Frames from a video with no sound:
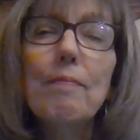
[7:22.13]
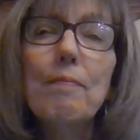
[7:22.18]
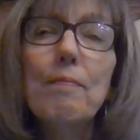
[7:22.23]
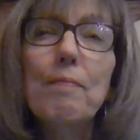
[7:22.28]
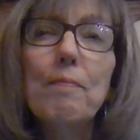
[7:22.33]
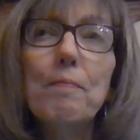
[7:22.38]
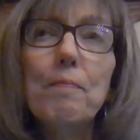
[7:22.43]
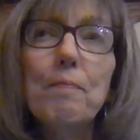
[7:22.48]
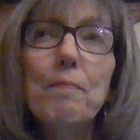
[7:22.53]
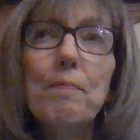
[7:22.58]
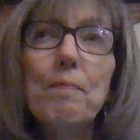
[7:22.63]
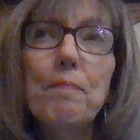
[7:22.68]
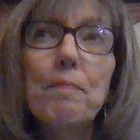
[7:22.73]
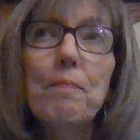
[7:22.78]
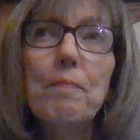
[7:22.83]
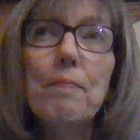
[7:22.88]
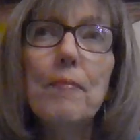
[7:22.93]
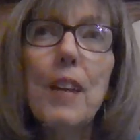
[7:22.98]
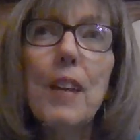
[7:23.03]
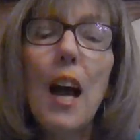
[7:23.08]
Hmm.
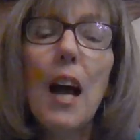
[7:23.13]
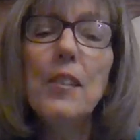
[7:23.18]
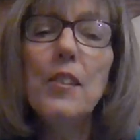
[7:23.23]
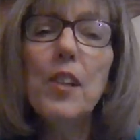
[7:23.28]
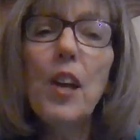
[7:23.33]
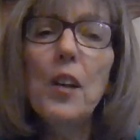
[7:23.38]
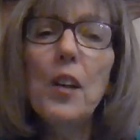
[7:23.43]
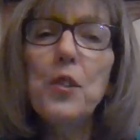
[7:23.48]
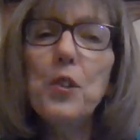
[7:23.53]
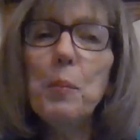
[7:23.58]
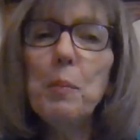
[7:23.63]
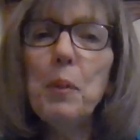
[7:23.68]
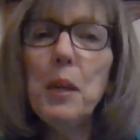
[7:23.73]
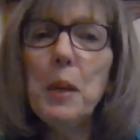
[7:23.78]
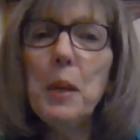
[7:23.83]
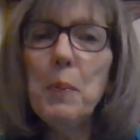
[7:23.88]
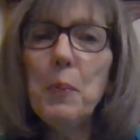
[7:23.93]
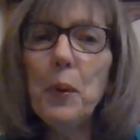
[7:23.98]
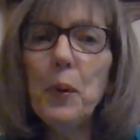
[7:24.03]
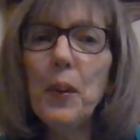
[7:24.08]
I saw some
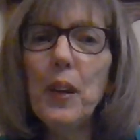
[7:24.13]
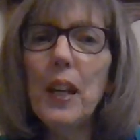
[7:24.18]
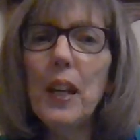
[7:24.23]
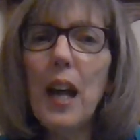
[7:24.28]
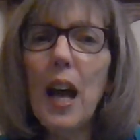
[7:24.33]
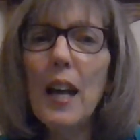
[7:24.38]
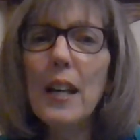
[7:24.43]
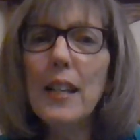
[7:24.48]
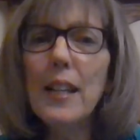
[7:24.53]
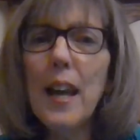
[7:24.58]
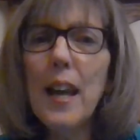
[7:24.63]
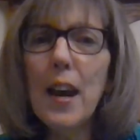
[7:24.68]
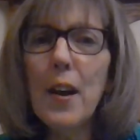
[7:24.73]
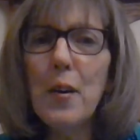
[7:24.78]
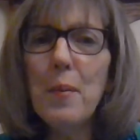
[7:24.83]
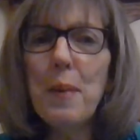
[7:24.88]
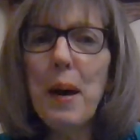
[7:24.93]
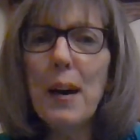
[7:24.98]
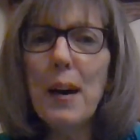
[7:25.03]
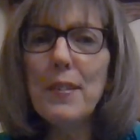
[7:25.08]
people that I
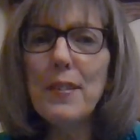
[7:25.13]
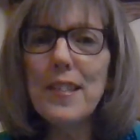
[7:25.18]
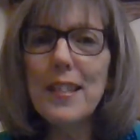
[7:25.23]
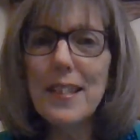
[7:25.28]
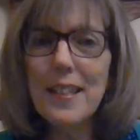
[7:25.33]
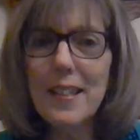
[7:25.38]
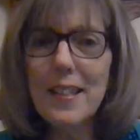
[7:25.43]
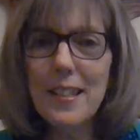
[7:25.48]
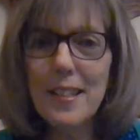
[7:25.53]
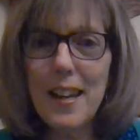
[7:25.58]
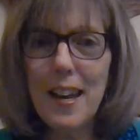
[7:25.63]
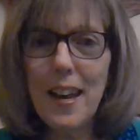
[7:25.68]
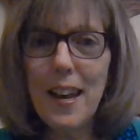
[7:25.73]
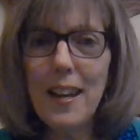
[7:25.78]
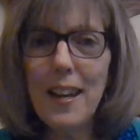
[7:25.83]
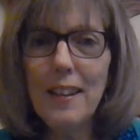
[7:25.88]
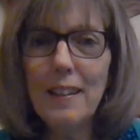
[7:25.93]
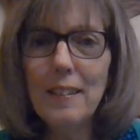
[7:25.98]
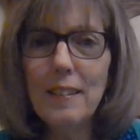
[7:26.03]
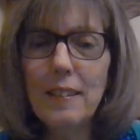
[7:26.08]
care about
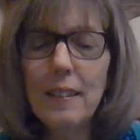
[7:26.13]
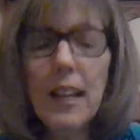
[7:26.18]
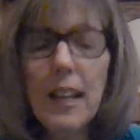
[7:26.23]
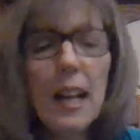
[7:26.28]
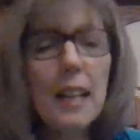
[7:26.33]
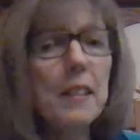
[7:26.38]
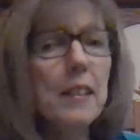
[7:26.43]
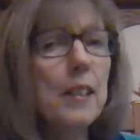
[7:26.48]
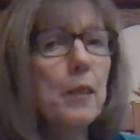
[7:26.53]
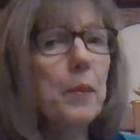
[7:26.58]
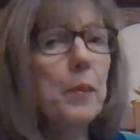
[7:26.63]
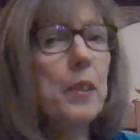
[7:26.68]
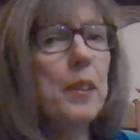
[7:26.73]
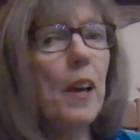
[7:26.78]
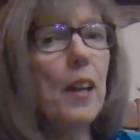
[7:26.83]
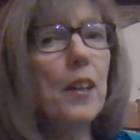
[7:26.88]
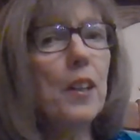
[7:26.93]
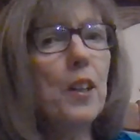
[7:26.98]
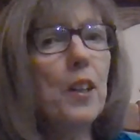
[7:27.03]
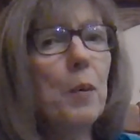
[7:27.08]
today. Yes, it
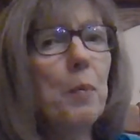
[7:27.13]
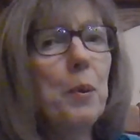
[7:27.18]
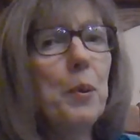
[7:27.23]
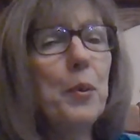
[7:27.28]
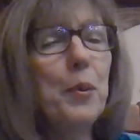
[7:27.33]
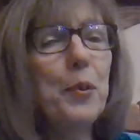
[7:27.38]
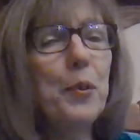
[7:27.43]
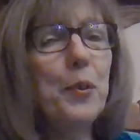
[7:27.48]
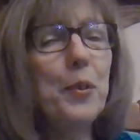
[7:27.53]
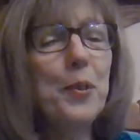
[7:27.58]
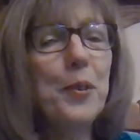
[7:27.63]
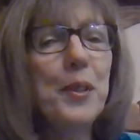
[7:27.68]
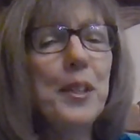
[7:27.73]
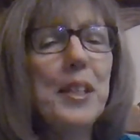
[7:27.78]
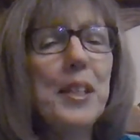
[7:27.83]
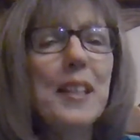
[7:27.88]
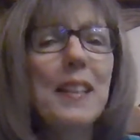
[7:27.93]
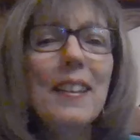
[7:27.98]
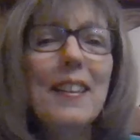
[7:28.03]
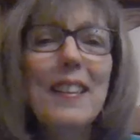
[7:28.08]
was on a computer
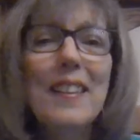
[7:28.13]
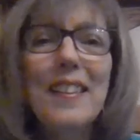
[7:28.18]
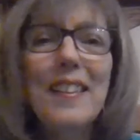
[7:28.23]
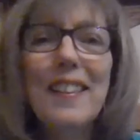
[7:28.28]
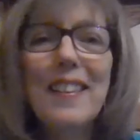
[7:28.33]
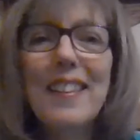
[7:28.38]
screen,